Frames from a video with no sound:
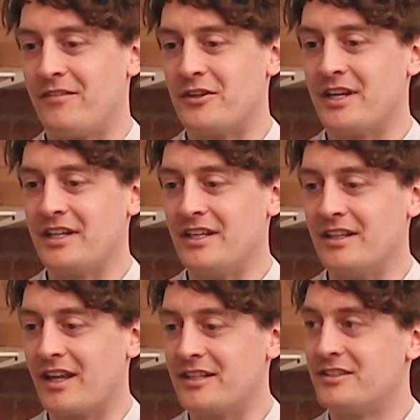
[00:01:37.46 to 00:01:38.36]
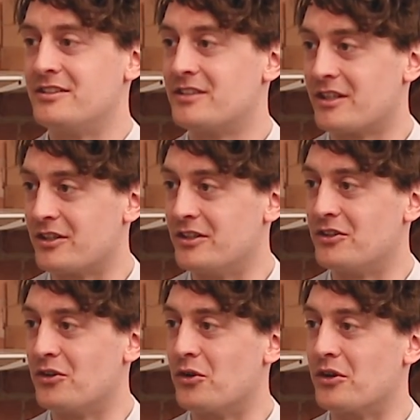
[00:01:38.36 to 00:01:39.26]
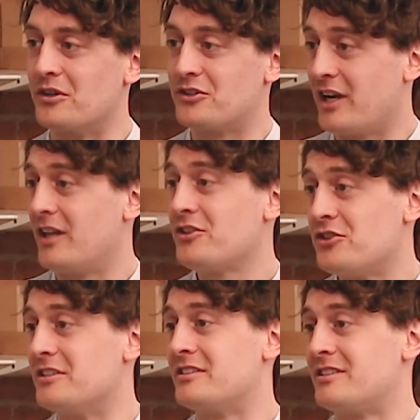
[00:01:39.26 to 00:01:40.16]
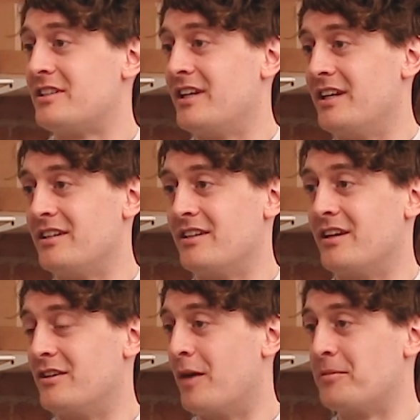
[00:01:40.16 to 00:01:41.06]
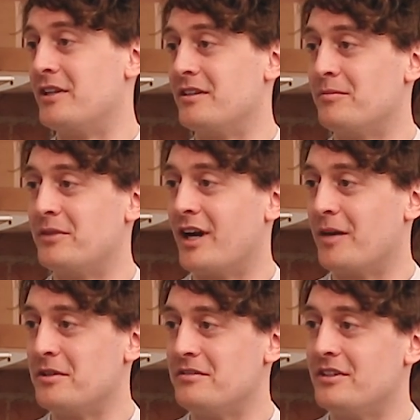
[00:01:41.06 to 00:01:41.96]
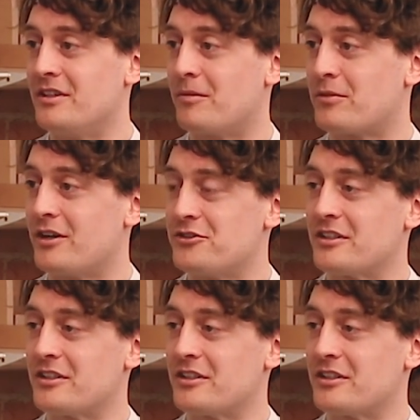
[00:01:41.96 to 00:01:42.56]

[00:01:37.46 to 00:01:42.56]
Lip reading: if there's any lessons learned or challenges in adopting BIPV on